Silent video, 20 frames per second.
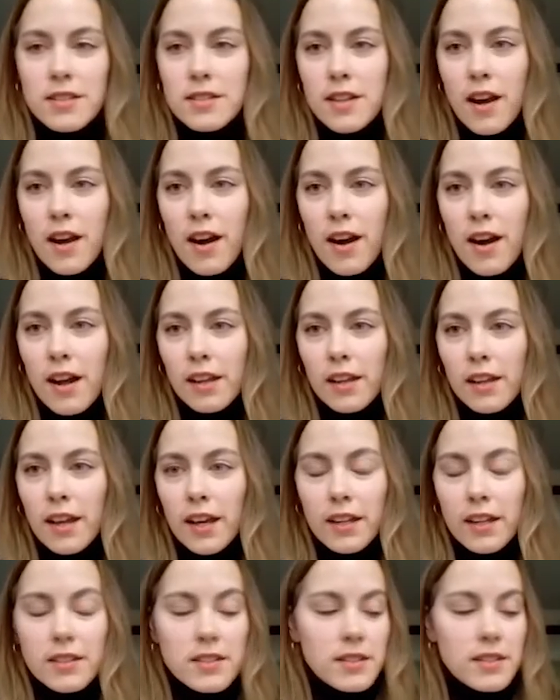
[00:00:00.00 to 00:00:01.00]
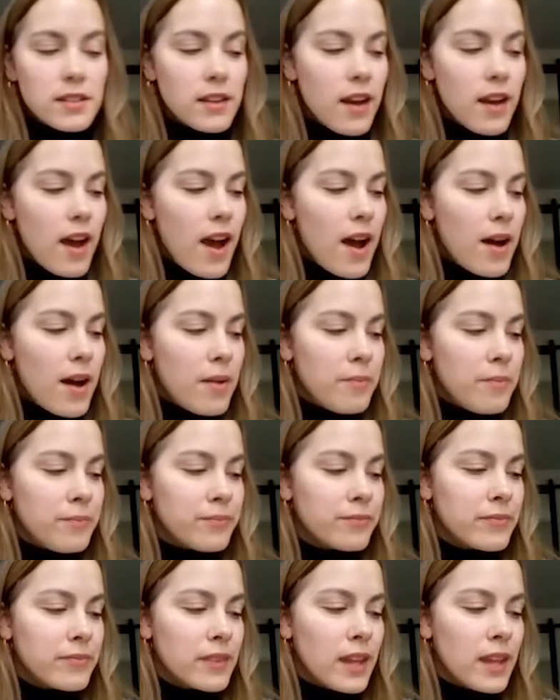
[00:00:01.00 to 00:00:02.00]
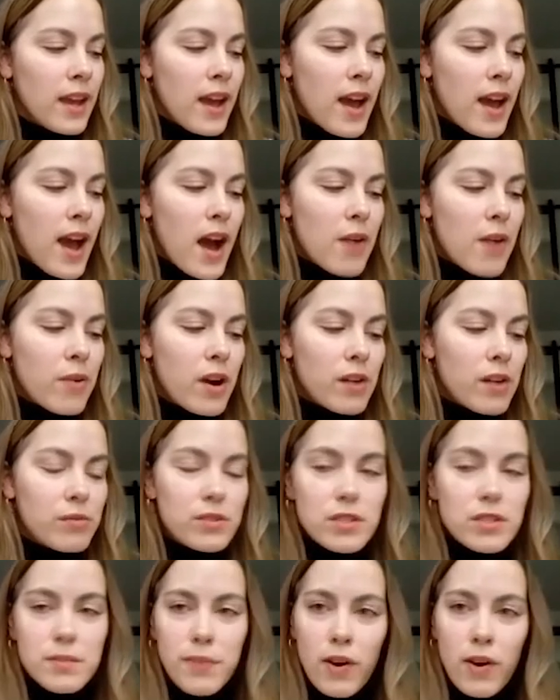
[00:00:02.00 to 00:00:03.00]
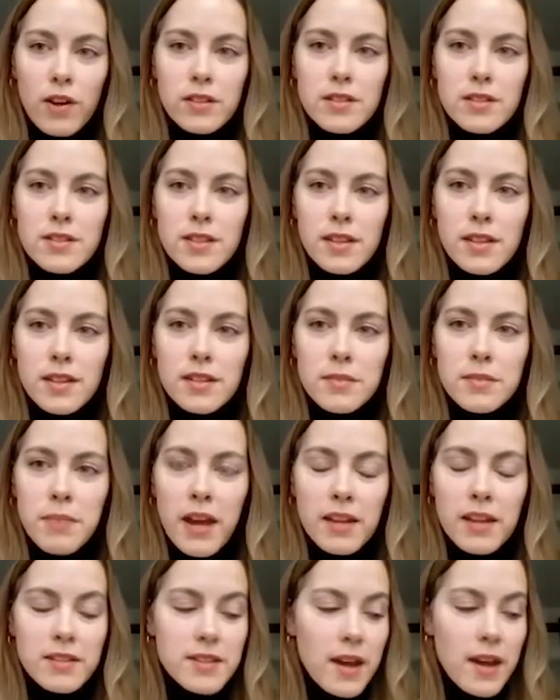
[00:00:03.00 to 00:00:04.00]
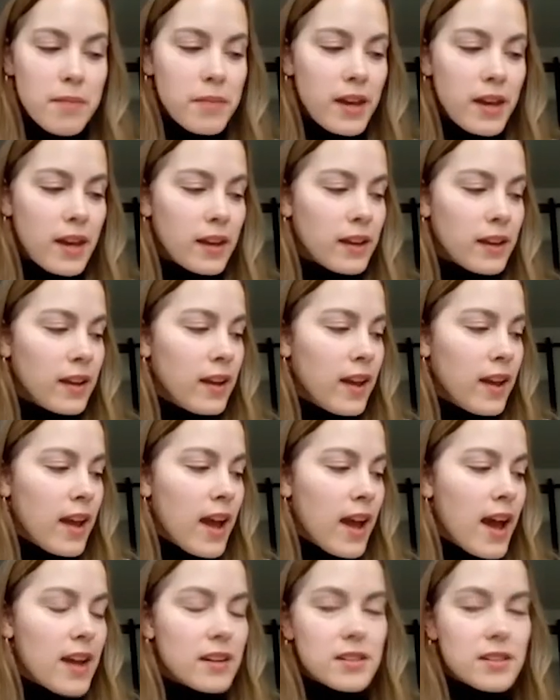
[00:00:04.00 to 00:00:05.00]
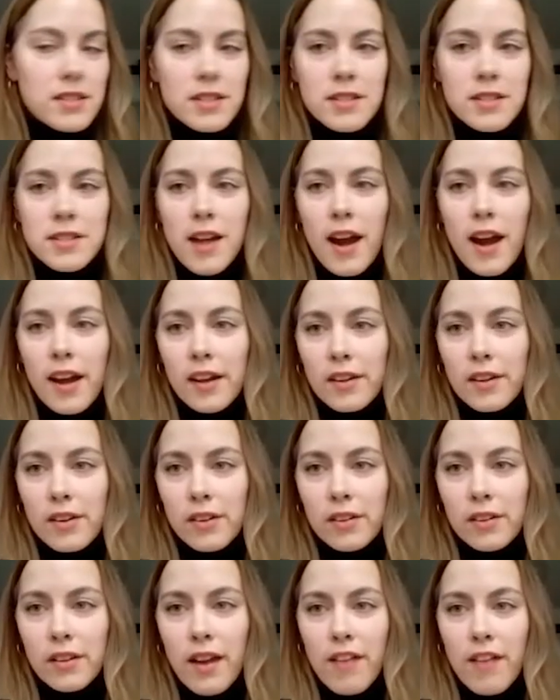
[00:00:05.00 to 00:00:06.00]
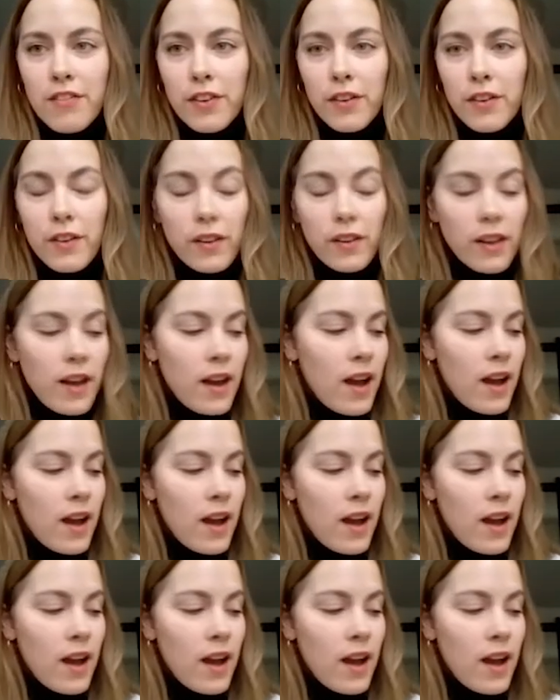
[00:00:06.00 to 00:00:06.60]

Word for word: to highlight how our response to this pandemic at a societal level